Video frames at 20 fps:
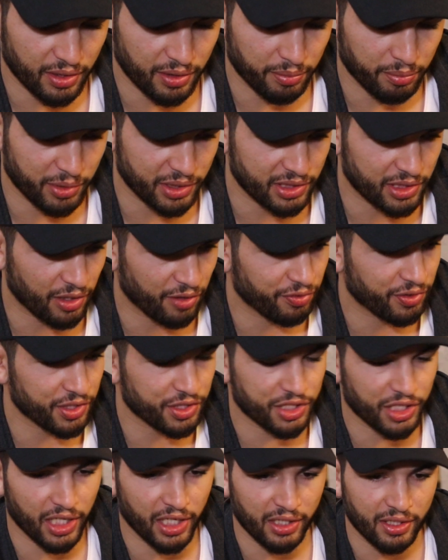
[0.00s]
myself in
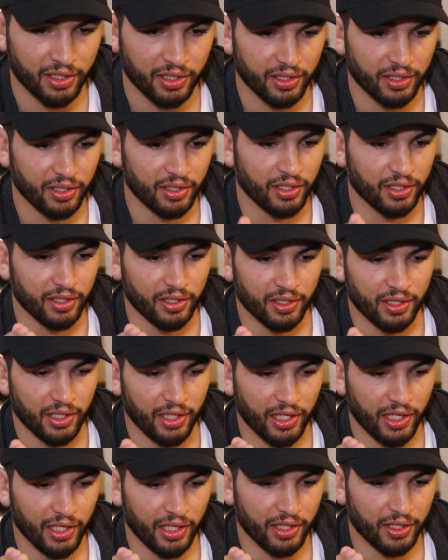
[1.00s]
check,
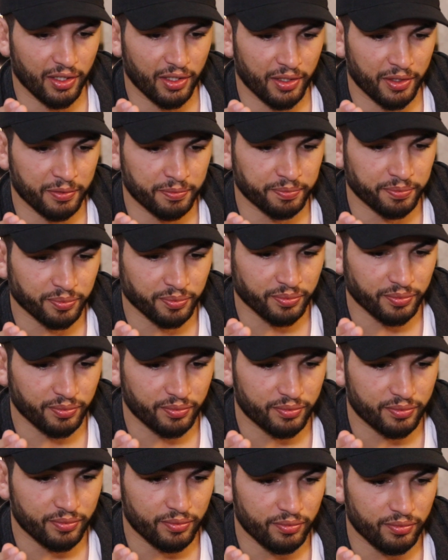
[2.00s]
and
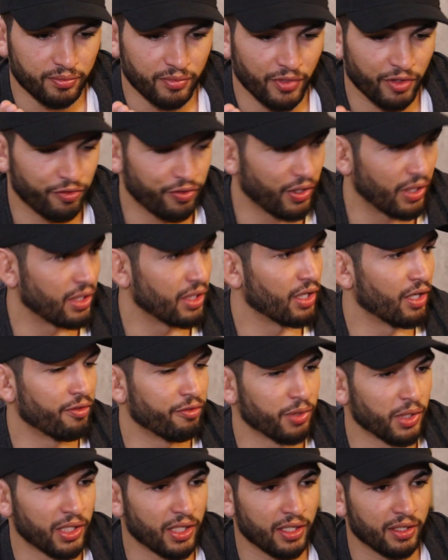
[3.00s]
fell in love
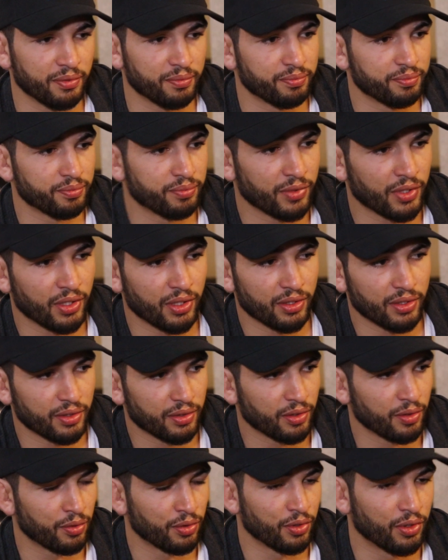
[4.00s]
with it.
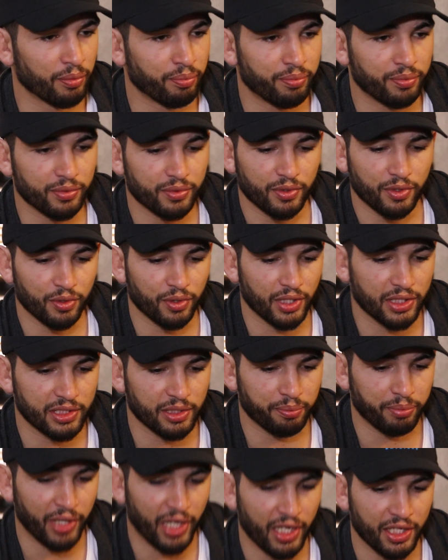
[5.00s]
Grew as
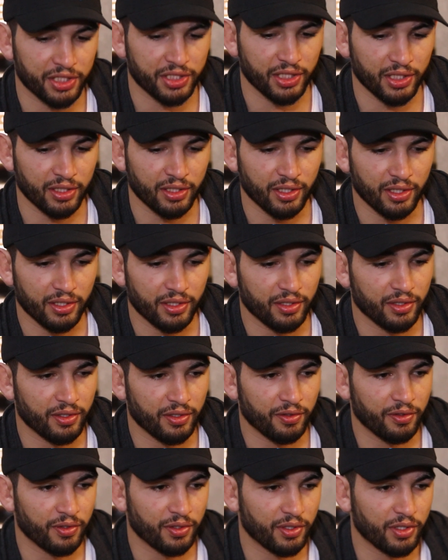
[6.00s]
a passion.
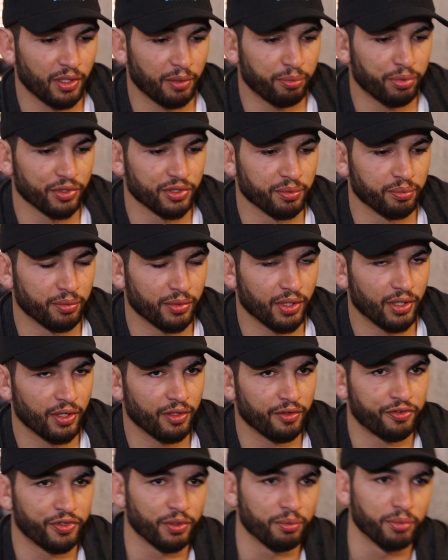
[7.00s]

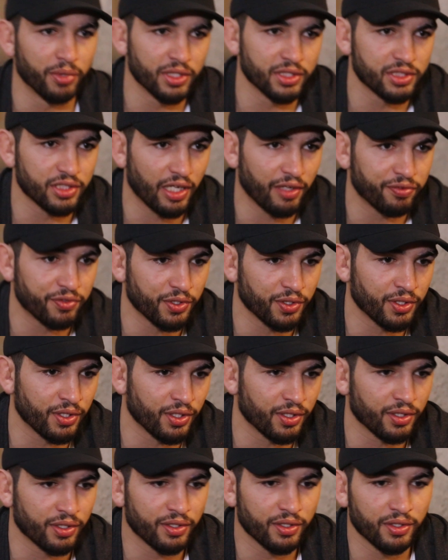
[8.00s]
A few months
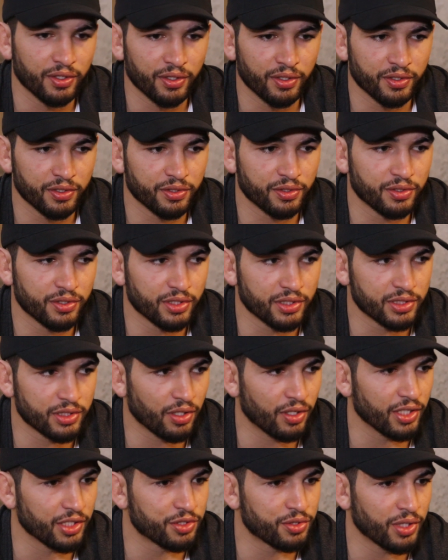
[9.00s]
after I
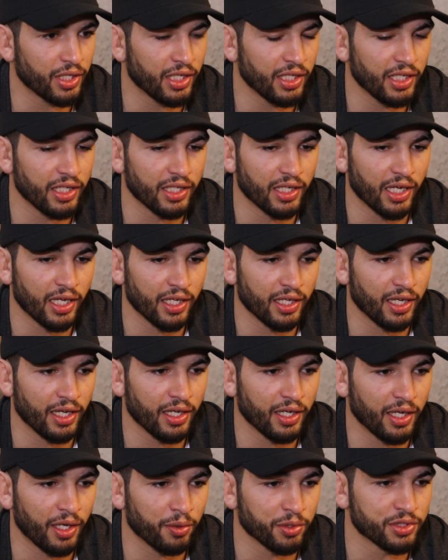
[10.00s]
started training,
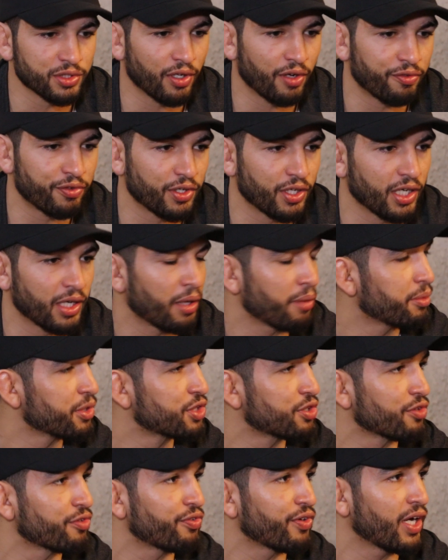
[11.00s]
I was offered an
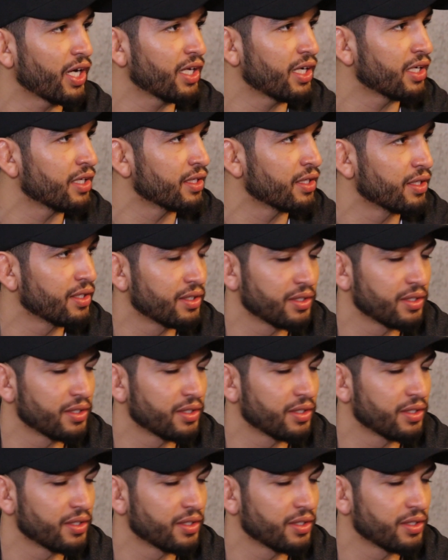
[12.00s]
amateur fight, and